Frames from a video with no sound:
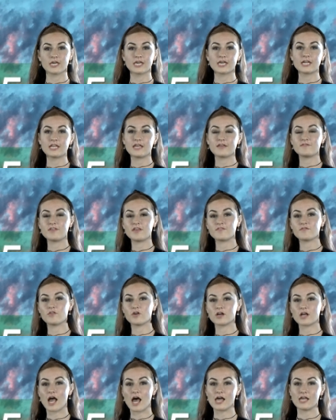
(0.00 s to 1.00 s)
Good evening,
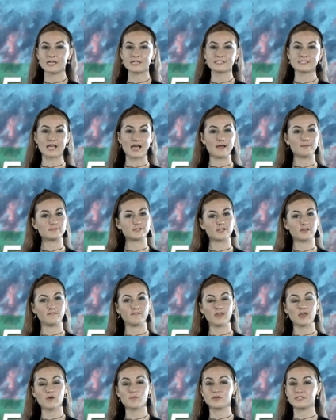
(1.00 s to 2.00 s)
Fort Collins. I'm
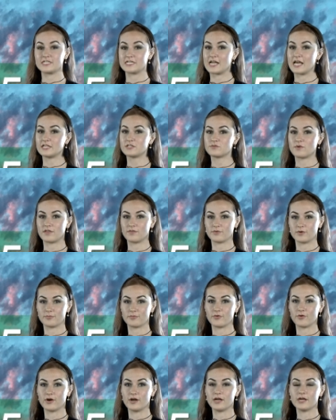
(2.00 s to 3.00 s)
Sophia with tonight's weather
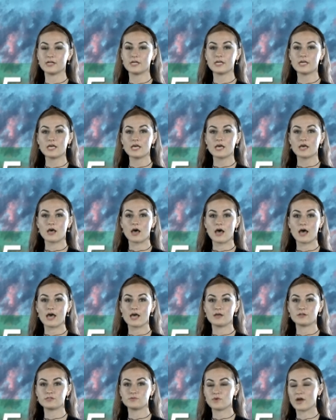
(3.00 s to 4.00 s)
report.
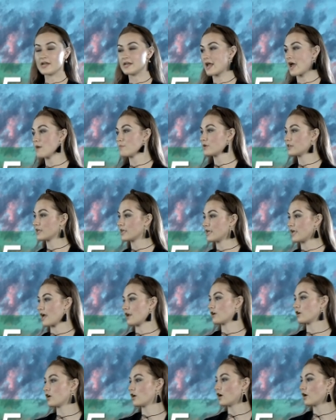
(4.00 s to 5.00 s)
Uh, right now we're looking at
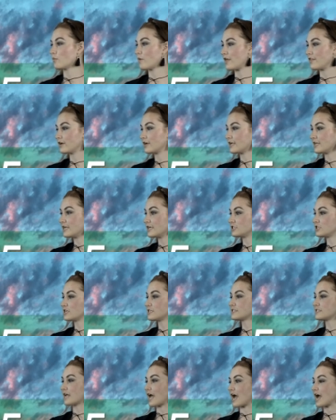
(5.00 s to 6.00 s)
our current weather
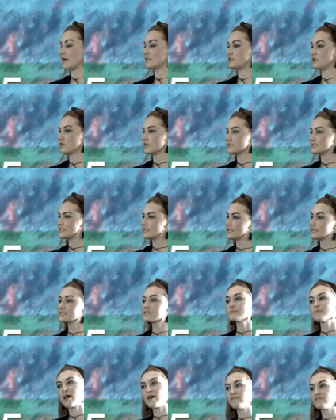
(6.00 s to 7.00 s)
conditions. As you can see, it's
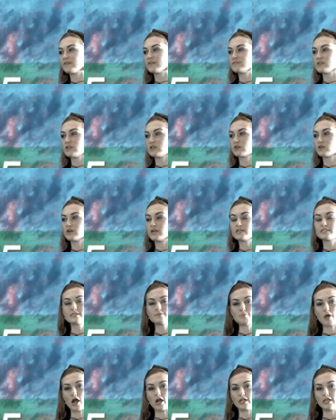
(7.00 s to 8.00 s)
about fifteen degrees
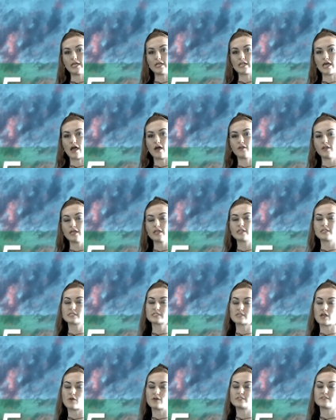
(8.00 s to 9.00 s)
and partly cloudy. The
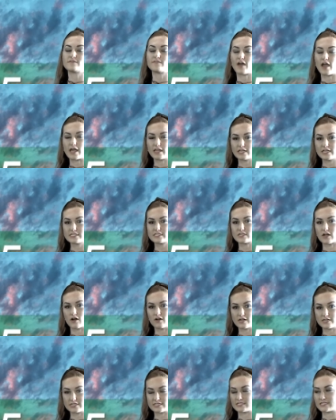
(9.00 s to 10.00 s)
snow has finally
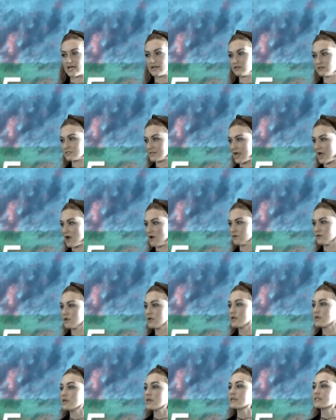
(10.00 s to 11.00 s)
started to settle down.
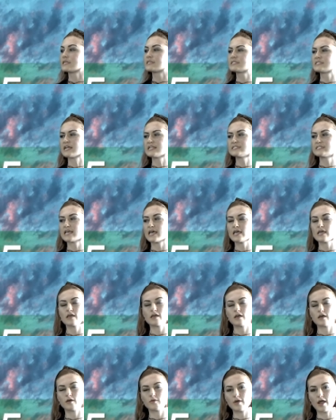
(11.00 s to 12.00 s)
The sun
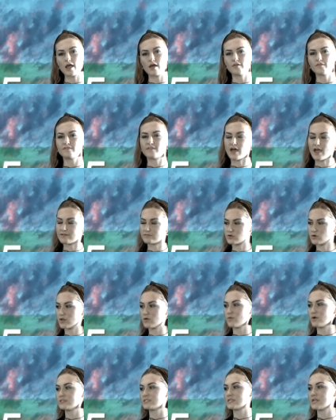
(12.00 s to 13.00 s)
set around five
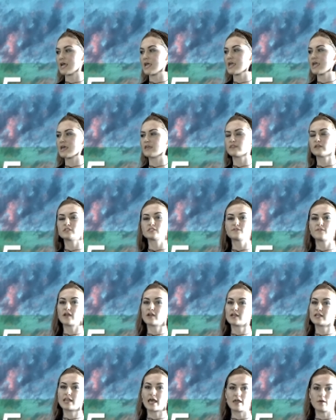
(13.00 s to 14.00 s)
twenty-one tonight and there's
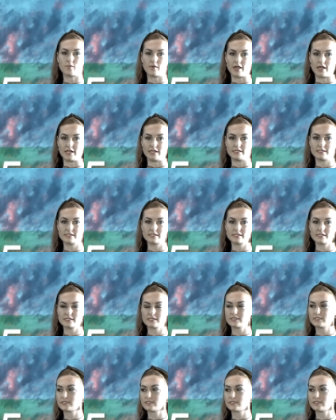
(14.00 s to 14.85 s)
very light winds.